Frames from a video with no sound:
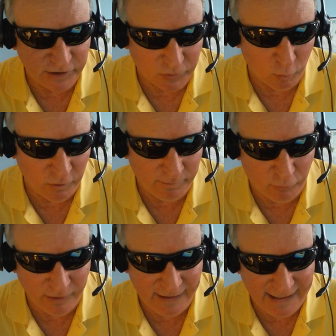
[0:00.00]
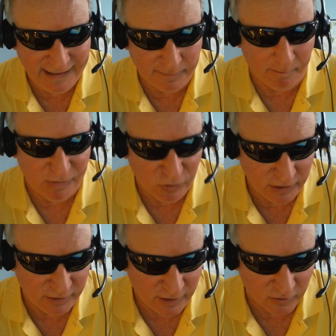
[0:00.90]
is a $1.8
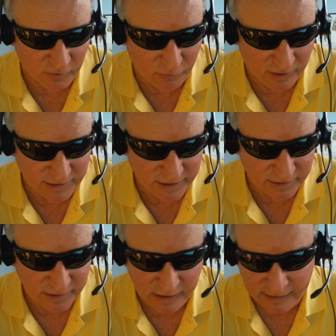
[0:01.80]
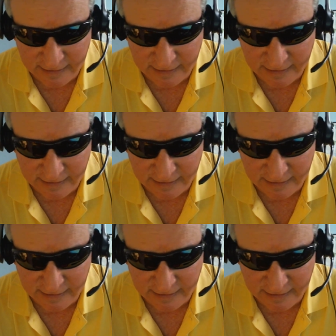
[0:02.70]
billion project.